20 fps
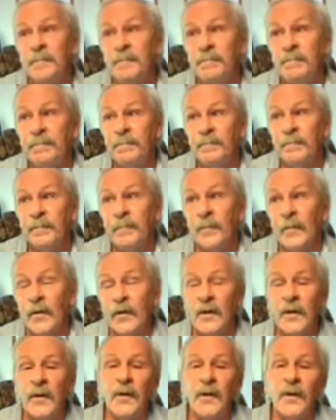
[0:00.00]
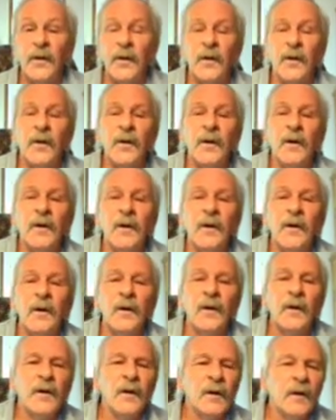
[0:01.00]

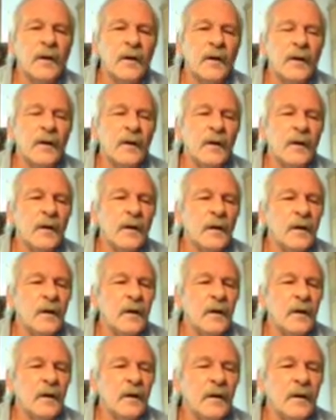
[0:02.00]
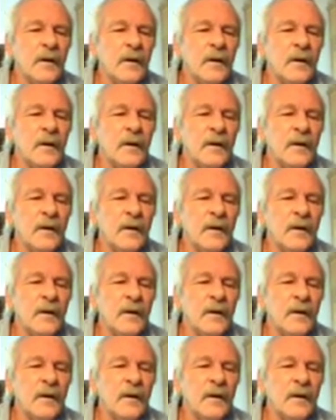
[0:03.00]
No one is speaking in this clip.